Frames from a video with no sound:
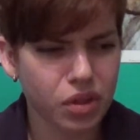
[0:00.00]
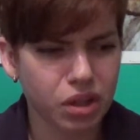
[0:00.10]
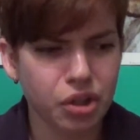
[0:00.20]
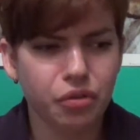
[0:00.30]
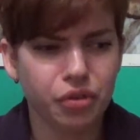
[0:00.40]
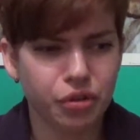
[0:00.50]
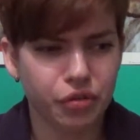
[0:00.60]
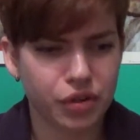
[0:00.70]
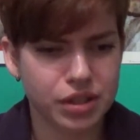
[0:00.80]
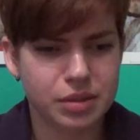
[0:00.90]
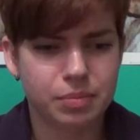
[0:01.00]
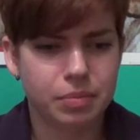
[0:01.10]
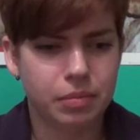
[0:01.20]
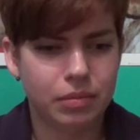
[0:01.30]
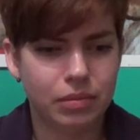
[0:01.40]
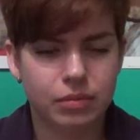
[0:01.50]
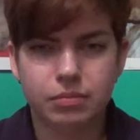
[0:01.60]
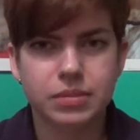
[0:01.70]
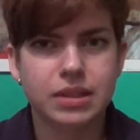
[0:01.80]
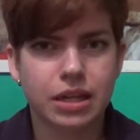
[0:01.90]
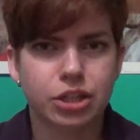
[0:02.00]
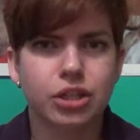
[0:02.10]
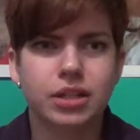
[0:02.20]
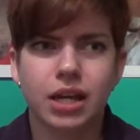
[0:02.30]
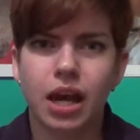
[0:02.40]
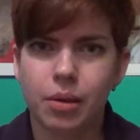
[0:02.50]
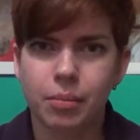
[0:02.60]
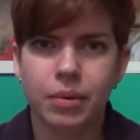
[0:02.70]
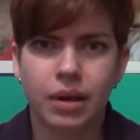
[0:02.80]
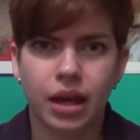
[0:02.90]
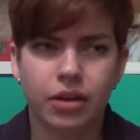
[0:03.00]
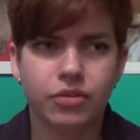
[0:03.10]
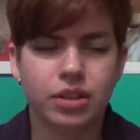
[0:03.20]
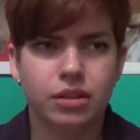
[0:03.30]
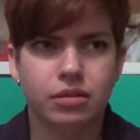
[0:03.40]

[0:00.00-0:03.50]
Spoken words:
you know, for the first section of time after